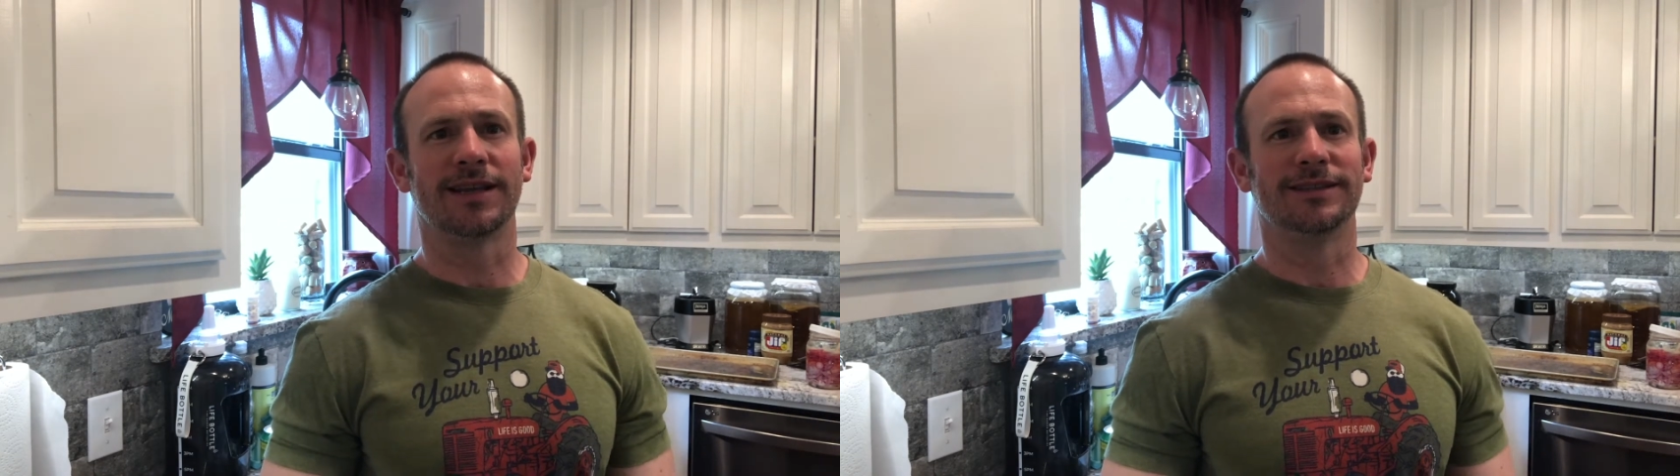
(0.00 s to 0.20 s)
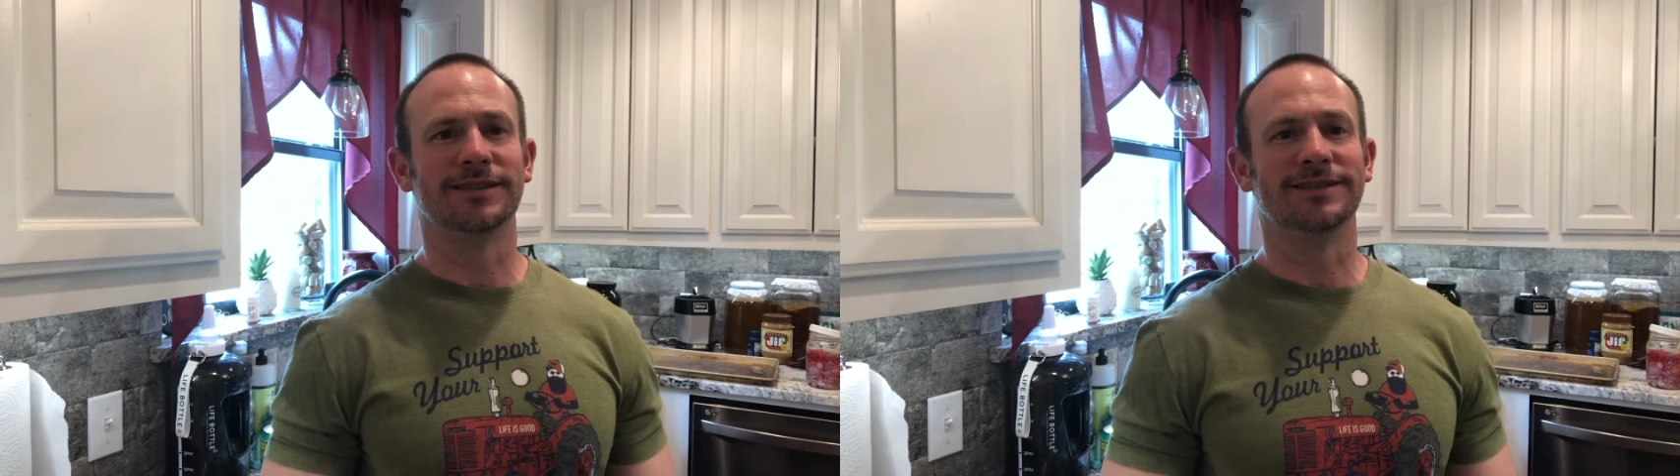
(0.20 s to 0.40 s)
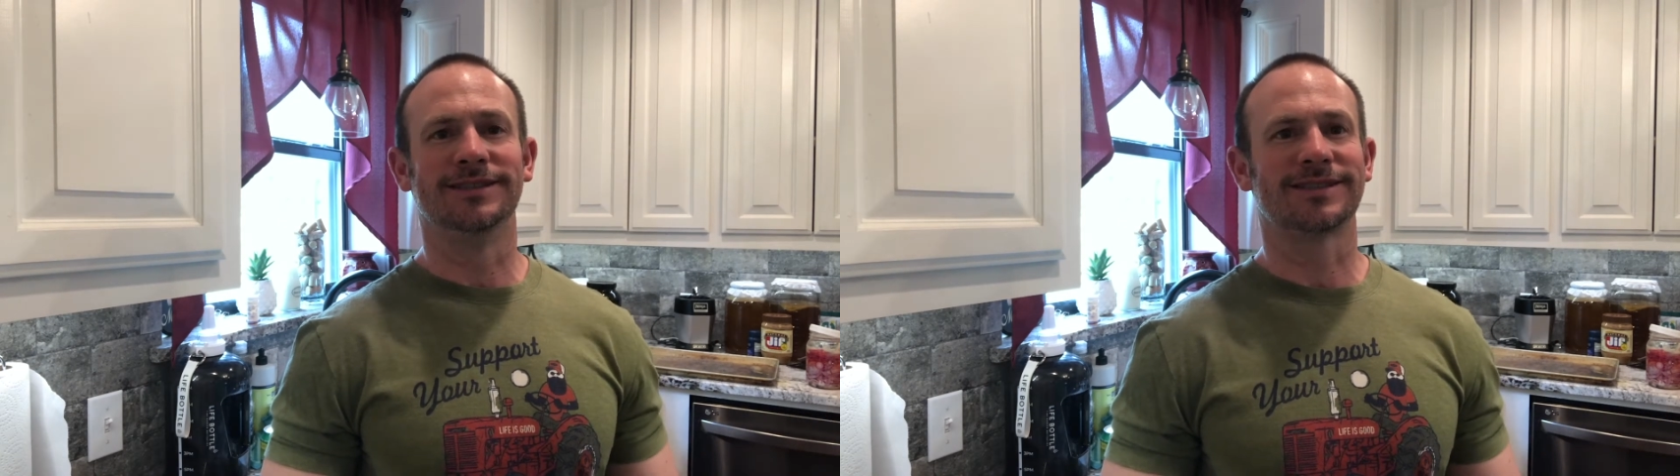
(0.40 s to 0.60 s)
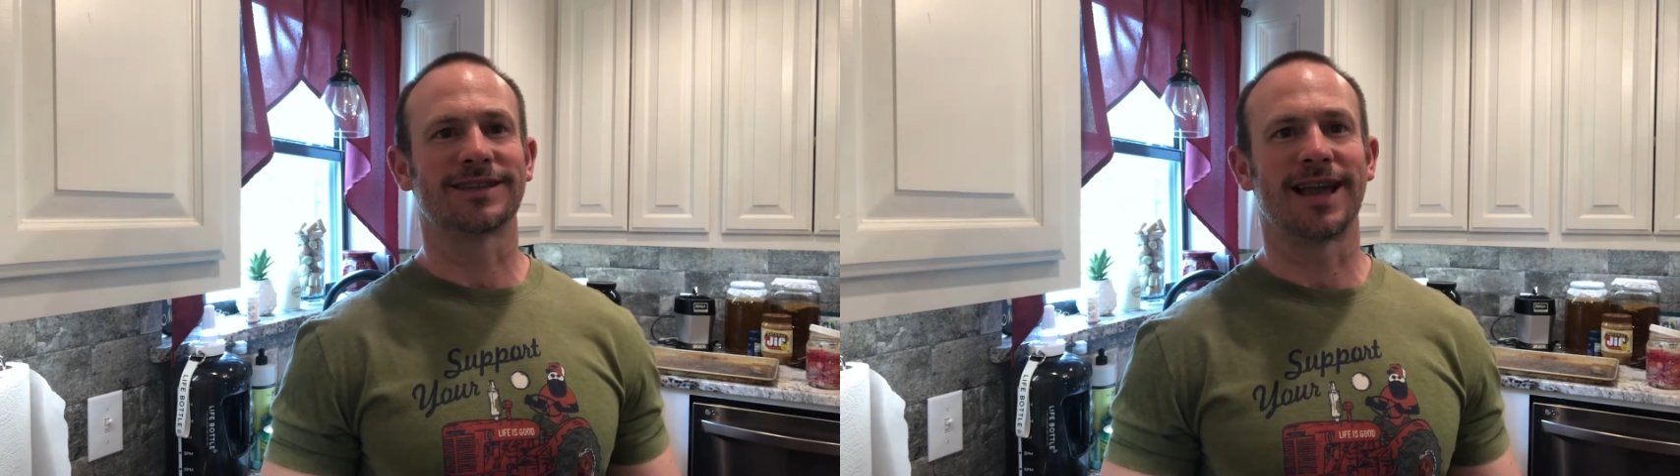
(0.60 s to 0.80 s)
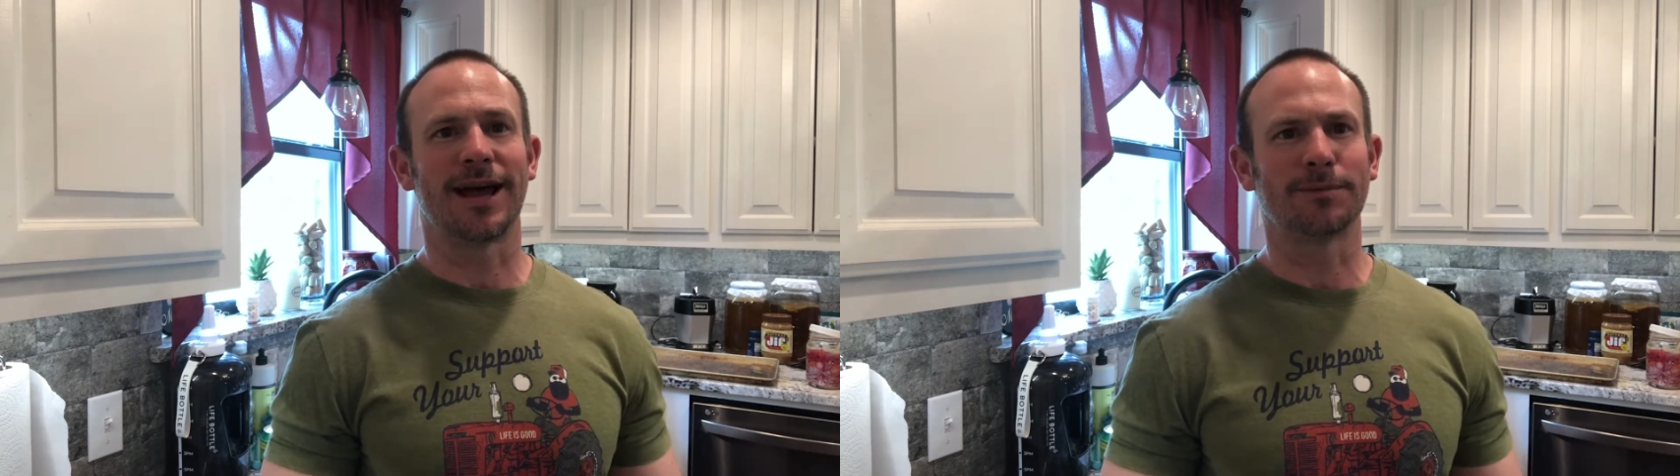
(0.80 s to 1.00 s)
didn't just
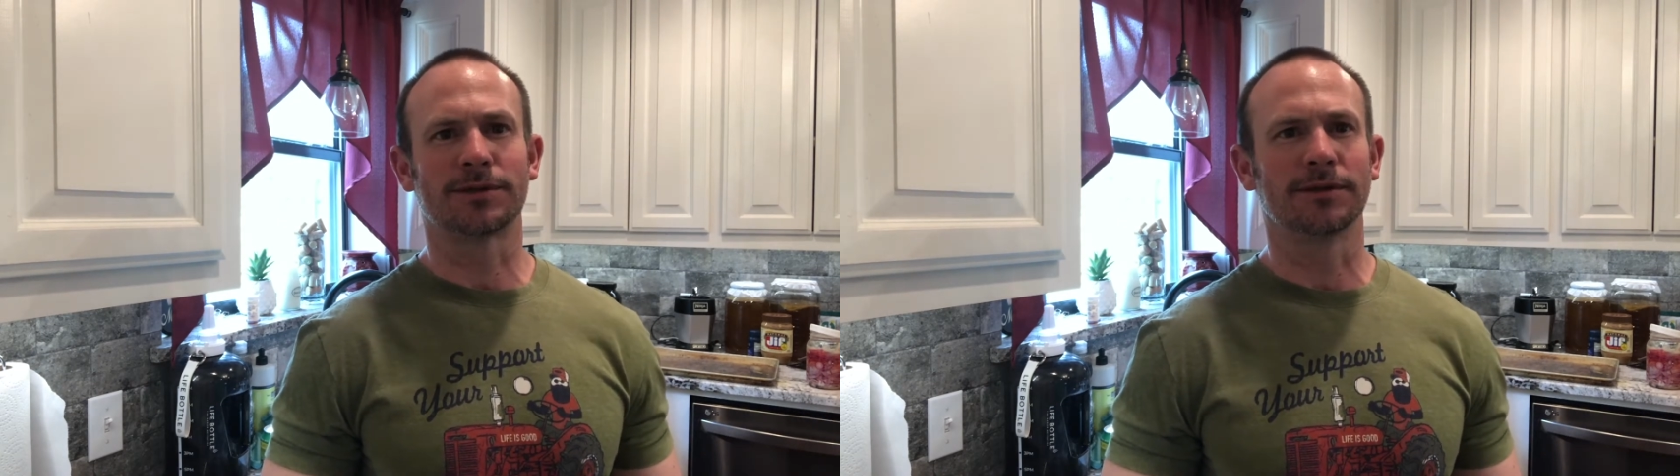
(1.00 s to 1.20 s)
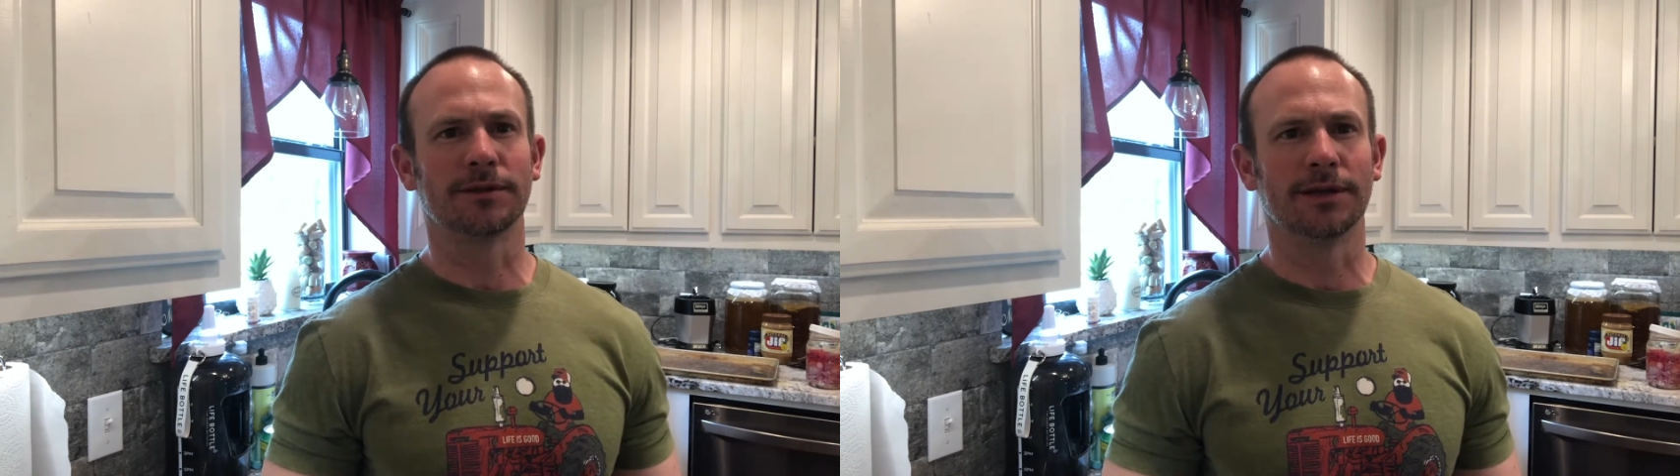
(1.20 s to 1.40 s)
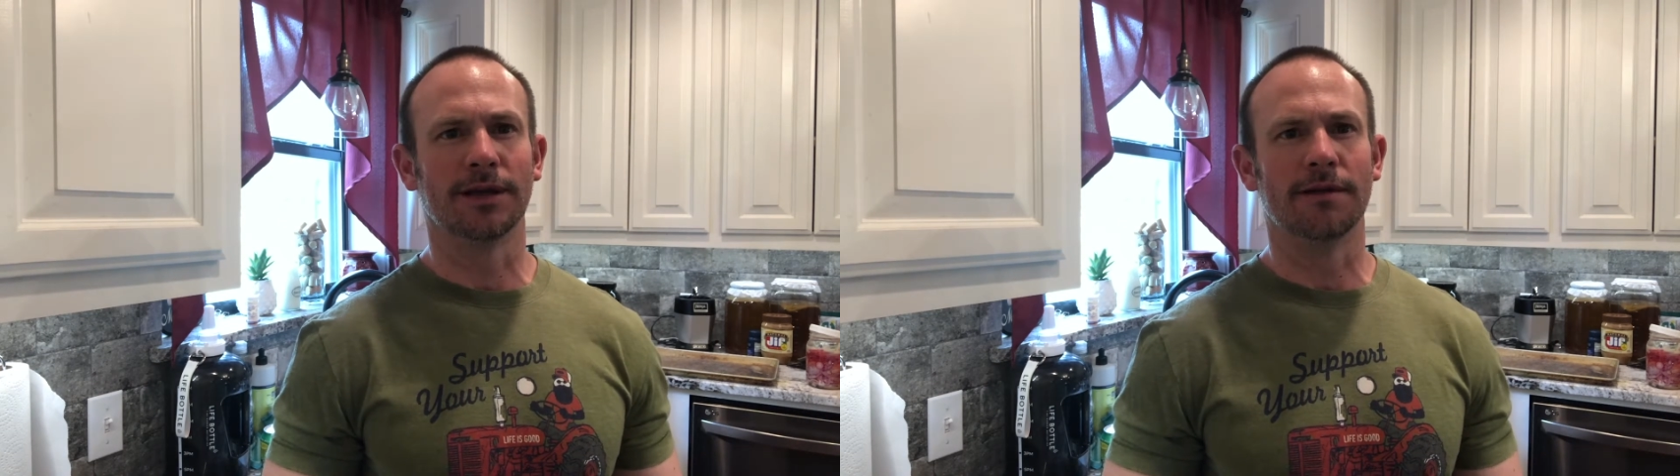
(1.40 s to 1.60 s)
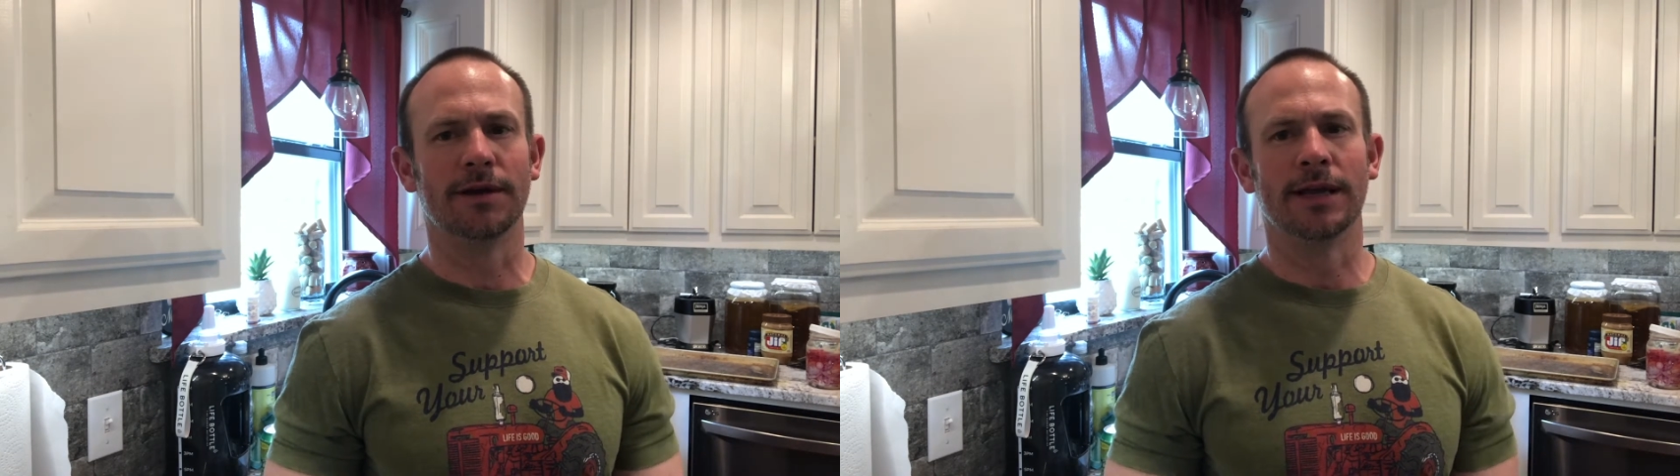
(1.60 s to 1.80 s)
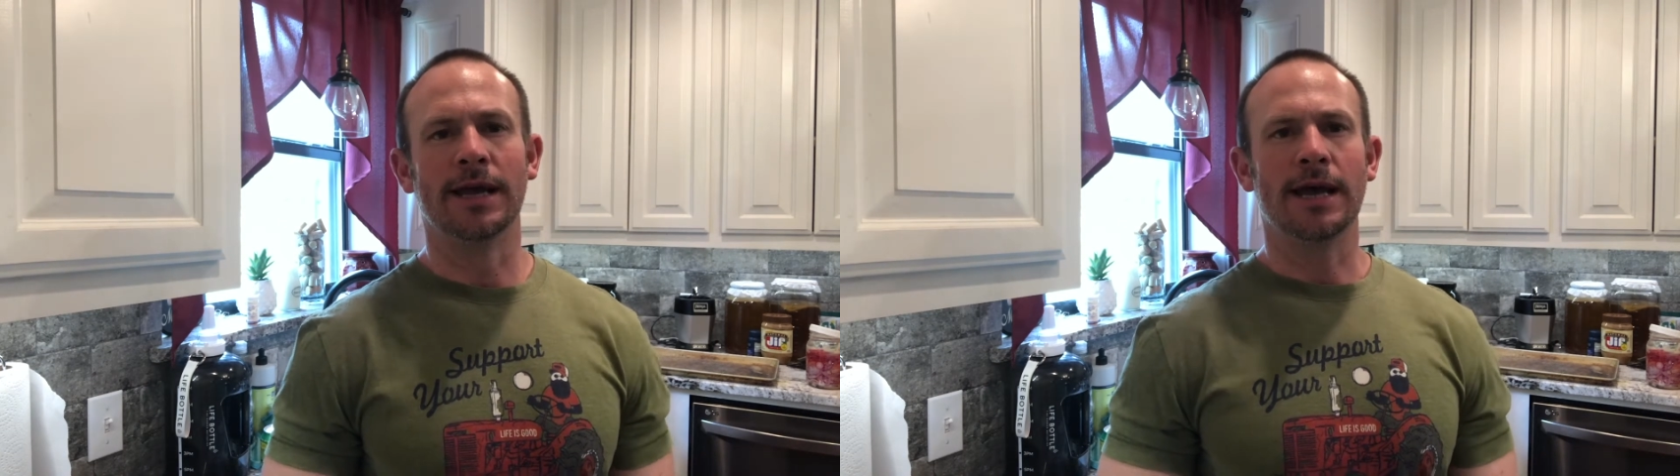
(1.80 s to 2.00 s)
absolutely love it,